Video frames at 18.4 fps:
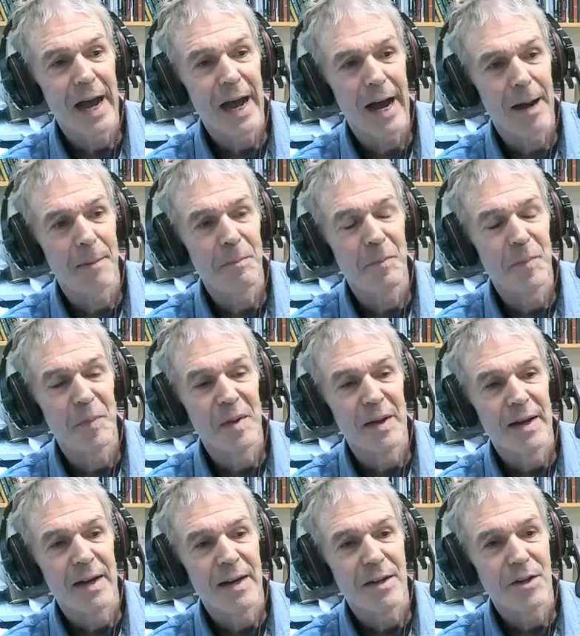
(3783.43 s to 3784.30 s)
Um,
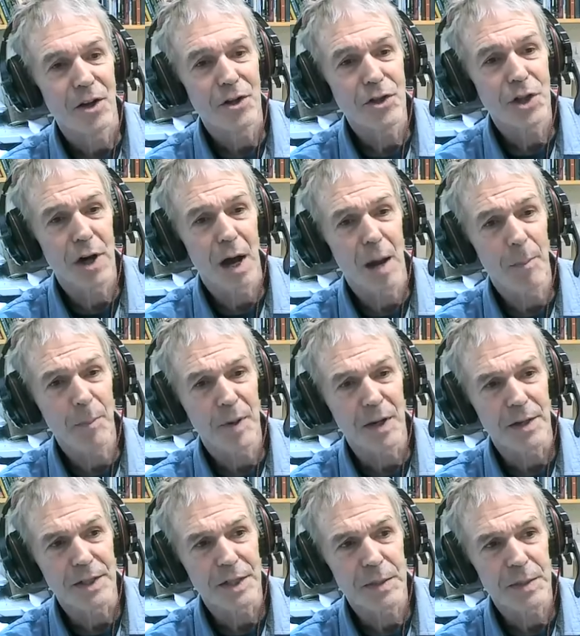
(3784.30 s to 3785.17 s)
those
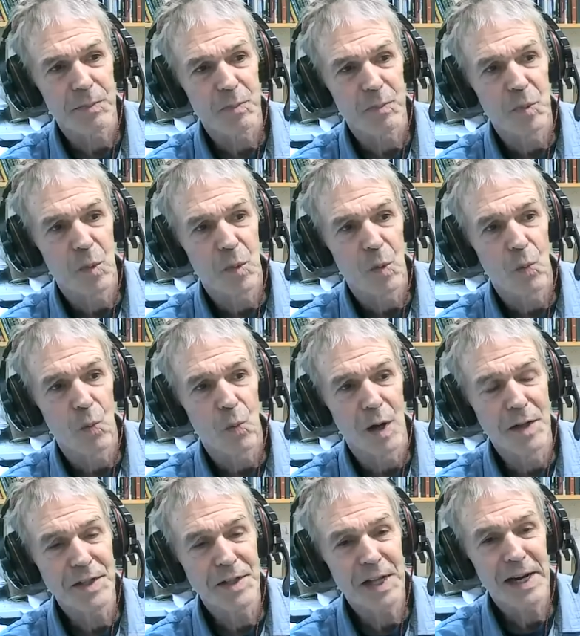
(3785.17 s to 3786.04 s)
droplets,
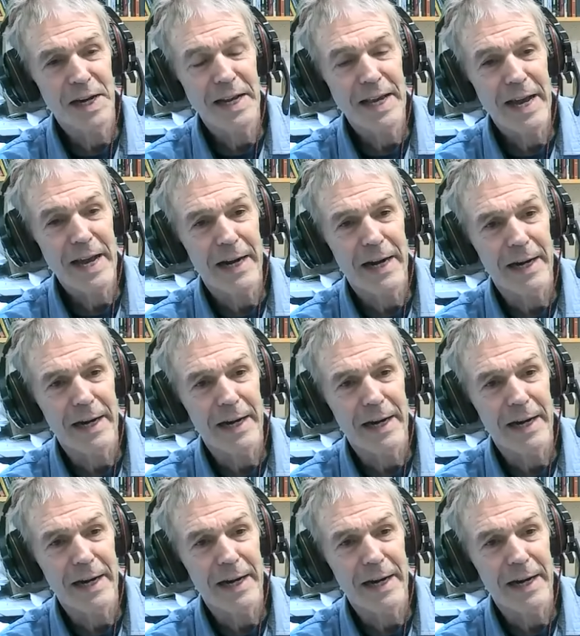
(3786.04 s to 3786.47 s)
once they're in the